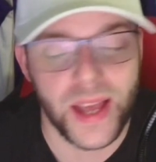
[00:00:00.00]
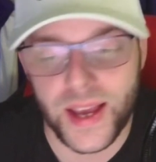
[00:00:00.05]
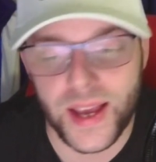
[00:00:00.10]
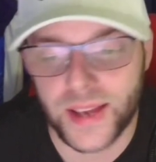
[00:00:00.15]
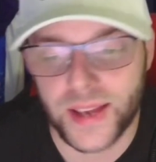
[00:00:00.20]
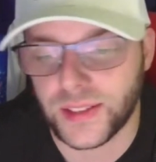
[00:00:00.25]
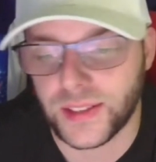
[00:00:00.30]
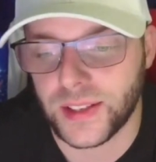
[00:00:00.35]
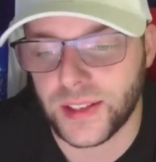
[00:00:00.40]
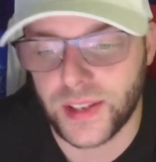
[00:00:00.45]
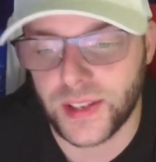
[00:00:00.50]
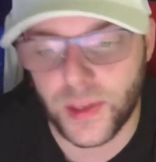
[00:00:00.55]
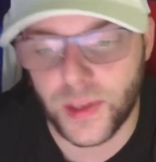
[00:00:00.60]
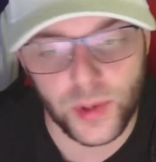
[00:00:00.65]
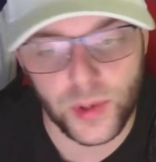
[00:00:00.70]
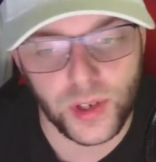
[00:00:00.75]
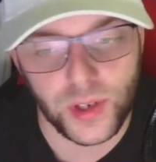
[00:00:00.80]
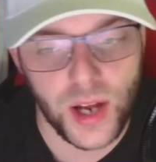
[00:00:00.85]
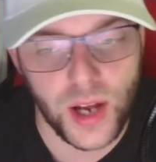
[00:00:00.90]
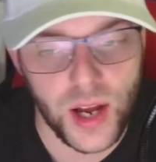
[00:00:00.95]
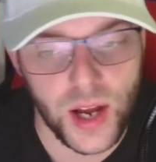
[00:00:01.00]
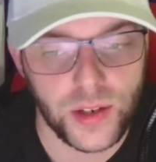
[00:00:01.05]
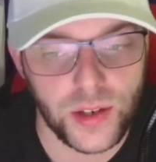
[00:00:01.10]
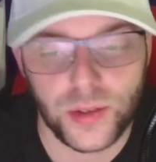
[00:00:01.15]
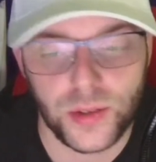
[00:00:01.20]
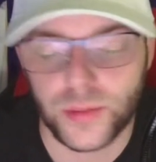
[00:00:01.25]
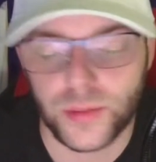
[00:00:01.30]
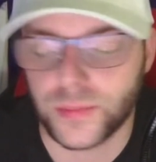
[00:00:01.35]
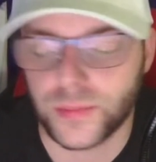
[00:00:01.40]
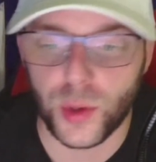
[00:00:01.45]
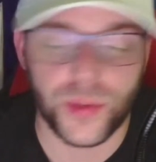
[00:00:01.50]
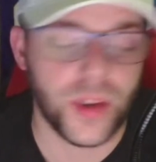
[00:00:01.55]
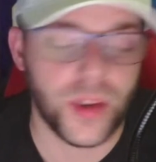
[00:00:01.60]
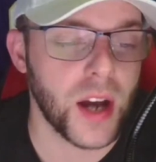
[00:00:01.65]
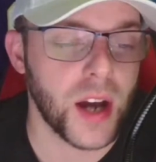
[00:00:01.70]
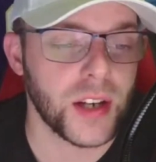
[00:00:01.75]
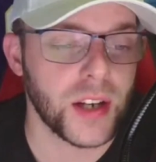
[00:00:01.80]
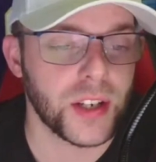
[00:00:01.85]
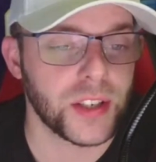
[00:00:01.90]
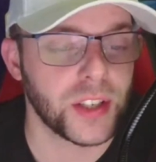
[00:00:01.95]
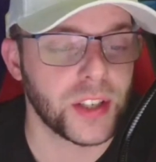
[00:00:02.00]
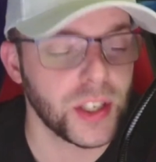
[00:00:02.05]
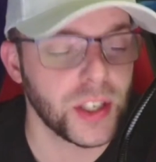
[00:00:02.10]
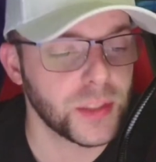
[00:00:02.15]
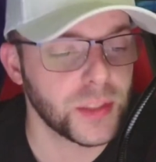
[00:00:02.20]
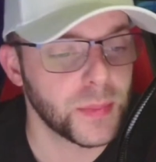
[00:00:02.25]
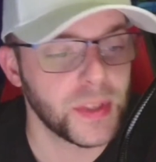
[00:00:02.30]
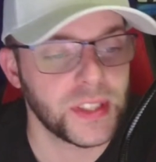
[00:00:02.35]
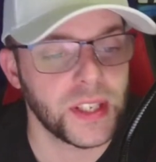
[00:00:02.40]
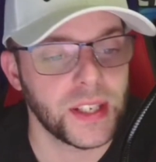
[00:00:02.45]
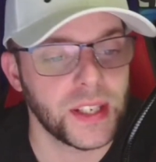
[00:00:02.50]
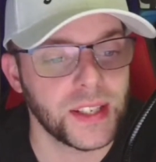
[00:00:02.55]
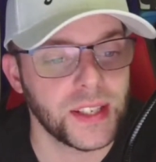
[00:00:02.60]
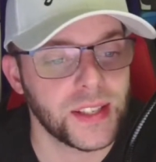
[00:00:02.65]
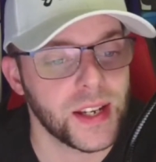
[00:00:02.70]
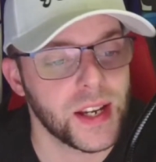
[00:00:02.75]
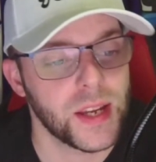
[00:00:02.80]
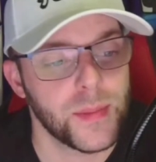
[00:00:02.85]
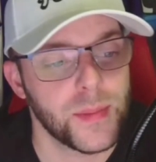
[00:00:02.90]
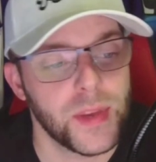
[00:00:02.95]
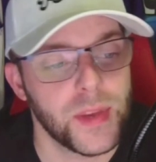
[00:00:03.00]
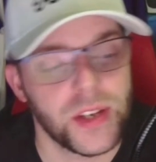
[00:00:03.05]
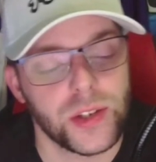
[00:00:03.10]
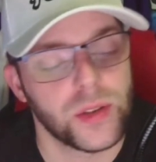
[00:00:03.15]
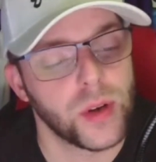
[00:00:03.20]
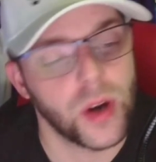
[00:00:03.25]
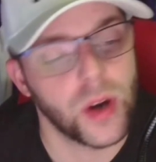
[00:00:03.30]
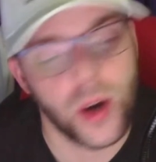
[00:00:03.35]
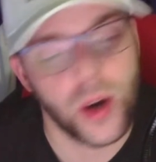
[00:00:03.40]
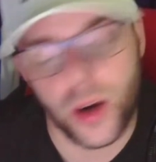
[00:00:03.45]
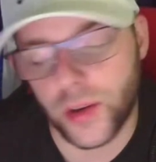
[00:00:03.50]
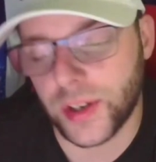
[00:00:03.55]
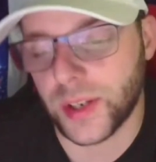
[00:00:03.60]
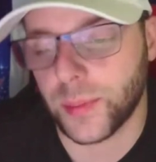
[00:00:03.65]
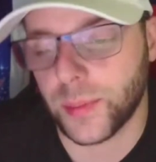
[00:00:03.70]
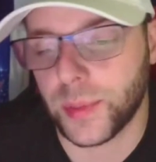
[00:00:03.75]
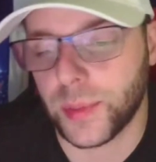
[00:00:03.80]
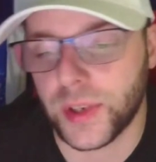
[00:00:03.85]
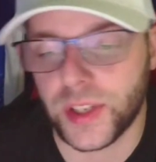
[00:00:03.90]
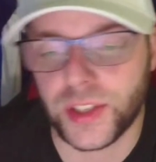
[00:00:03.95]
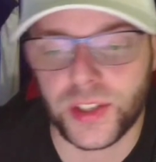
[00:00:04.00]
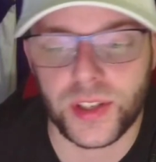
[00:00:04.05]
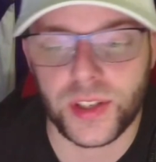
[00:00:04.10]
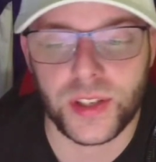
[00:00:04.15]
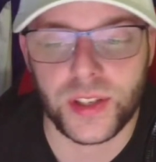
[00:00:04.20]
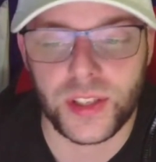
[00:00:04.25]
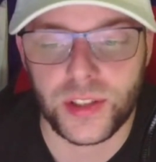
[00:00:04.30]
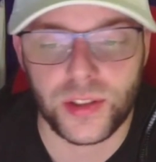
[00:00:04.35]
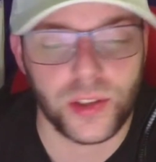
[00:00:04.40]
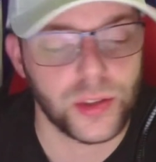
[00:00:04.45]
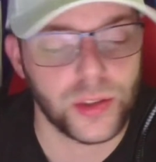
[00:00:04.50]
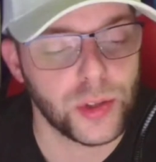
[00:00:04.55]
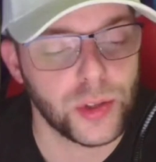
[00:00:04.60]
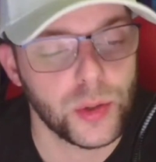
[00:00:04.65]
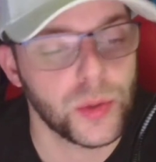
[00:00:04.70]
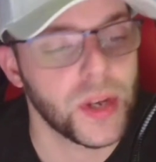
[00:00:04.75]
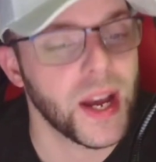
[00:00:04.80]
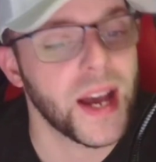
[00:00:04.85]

as DeMercado. So if Conner does miss any time and you are in a pinch, these are 2